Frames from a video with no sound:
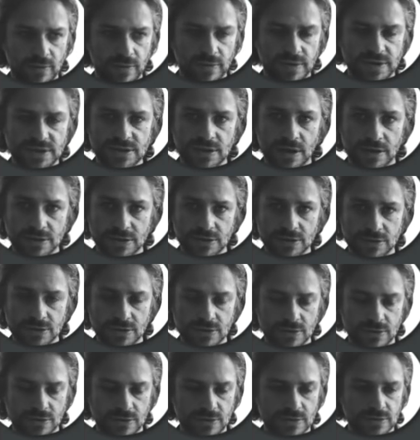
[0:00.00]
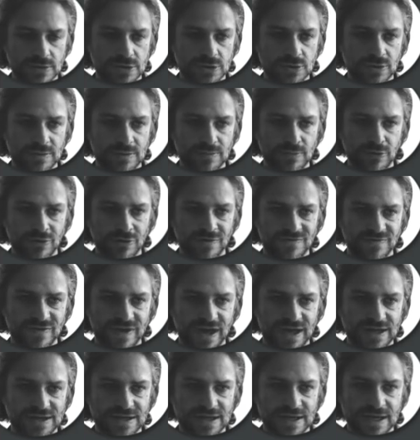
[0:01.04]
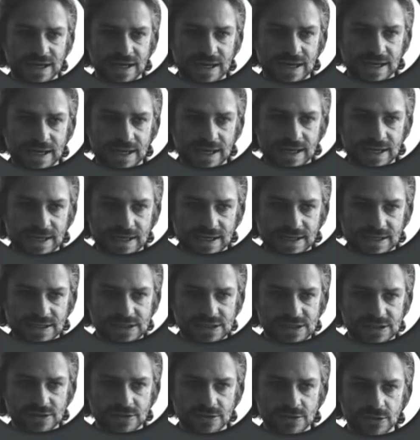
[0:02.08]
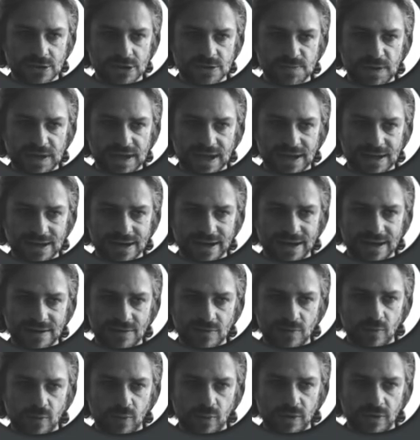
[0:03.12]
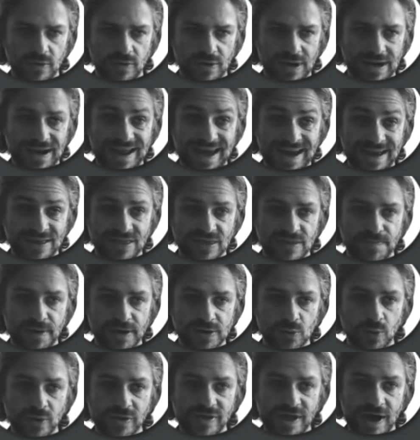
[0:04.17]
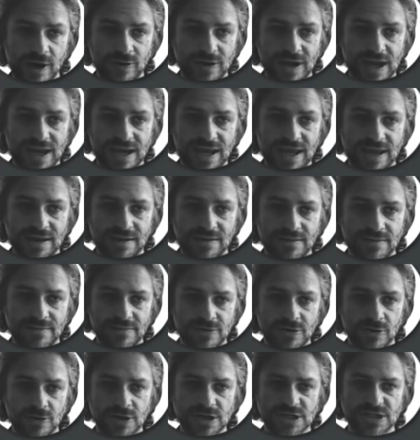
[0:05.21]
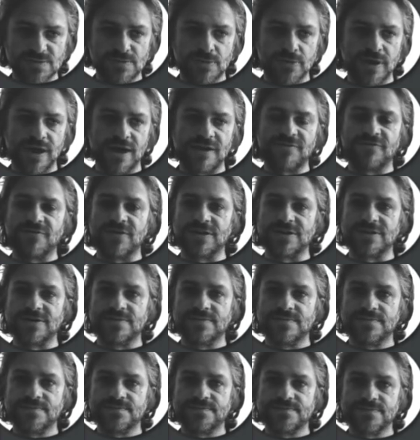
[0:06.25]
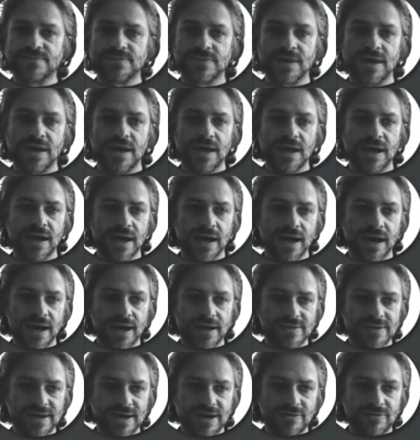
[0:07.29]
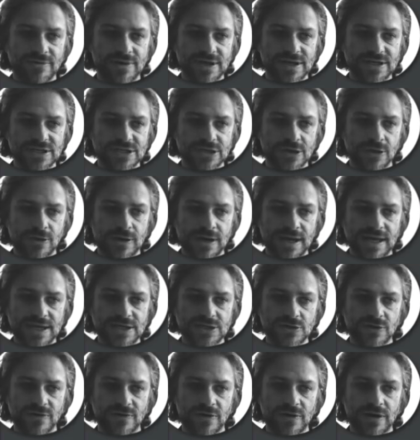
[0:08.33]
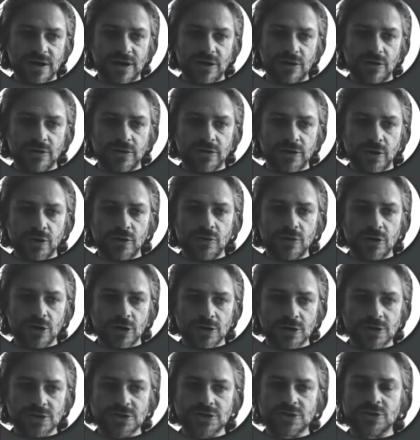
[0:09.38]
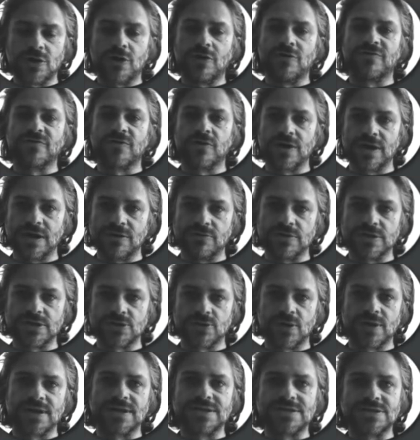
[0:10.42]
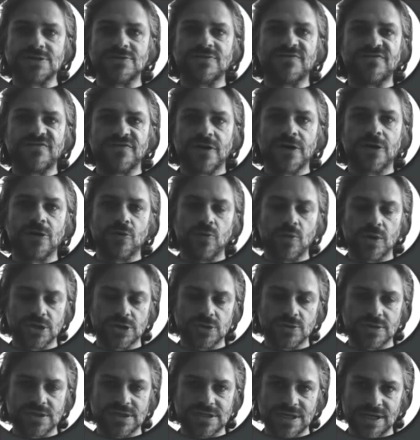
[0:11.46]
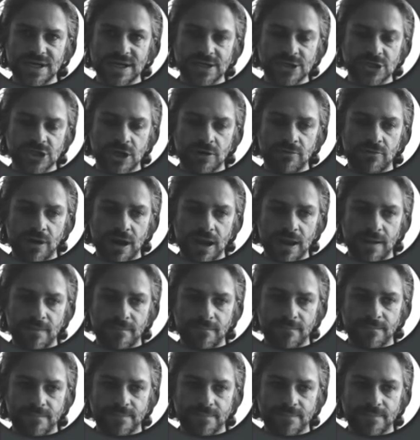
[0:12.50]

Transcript: start to do to improve that is to speak at length, but without any noticeable effort. And there is no loss of coherence. So I can still follow what you're saying generally.